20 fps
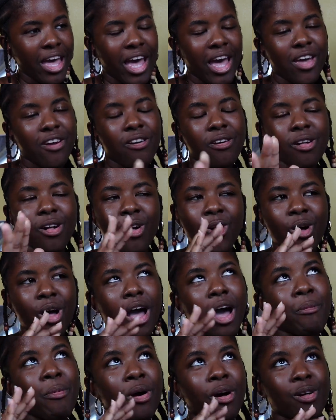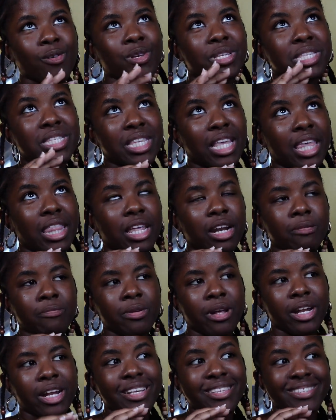I know I'm always saying that I'm
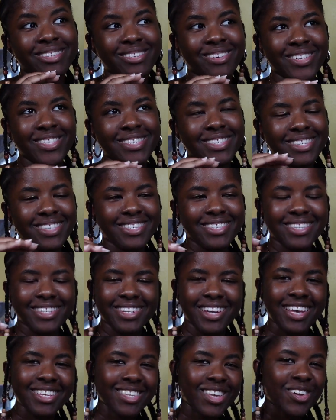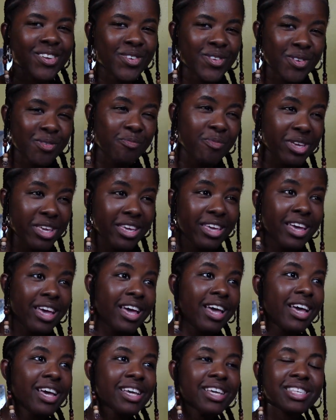not as consistent as I could be,
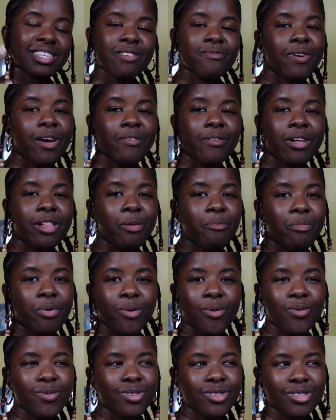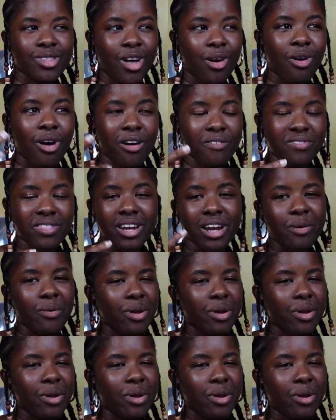because if I really post how often I